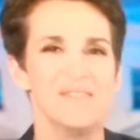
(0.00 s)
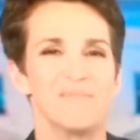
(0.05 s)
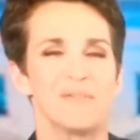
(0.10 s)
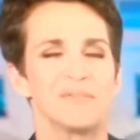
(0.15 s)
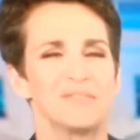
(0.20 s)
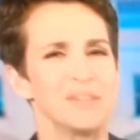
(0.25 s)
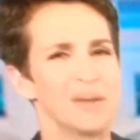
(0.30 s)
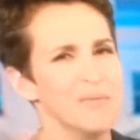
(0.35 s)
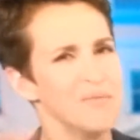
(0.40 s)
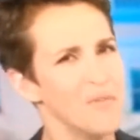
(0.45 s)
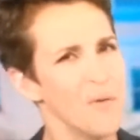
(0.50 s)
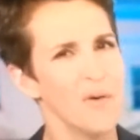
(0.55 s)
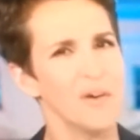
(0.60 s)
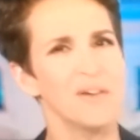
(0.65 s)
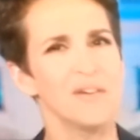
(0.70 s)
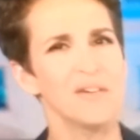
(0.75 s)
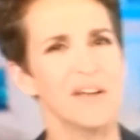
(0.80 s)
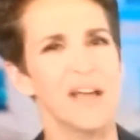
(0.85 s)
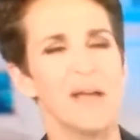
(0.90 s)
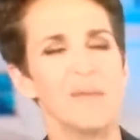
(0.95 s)
But if some
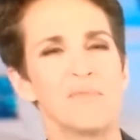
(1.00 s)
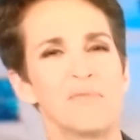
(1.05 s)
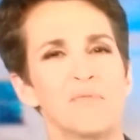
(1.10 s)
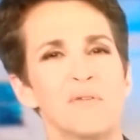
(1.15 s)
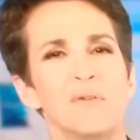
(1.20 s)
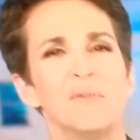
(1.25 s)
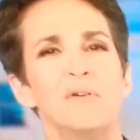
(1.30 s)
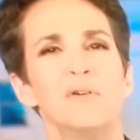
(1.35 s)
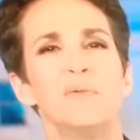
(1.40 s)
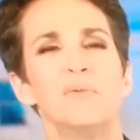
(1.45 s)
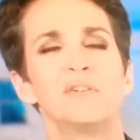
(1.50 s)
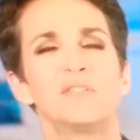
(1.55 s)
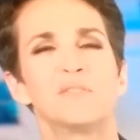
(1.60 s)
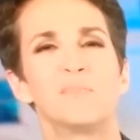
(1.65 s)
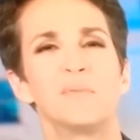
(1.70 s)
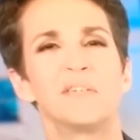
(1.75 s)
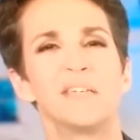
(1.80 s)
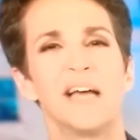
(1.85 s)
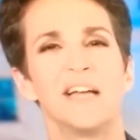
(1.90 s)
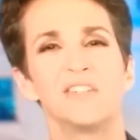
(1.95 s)
foreigner came through who was
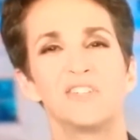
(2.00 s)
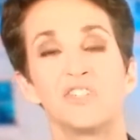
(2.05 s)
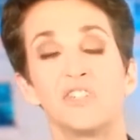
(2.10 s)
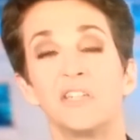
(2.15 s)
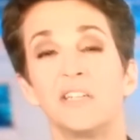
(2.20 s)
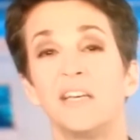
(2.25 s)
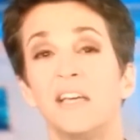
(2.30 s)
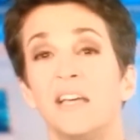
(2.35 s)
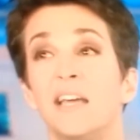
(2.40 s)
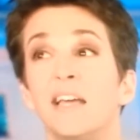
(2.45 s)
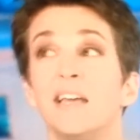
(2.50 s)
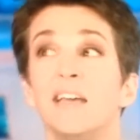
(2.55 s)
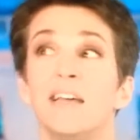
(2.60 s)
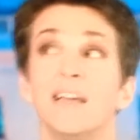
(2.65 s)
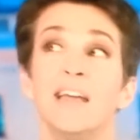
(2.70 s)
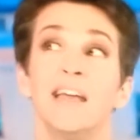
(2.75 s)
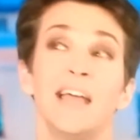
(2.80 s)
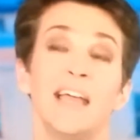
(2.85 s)
potentially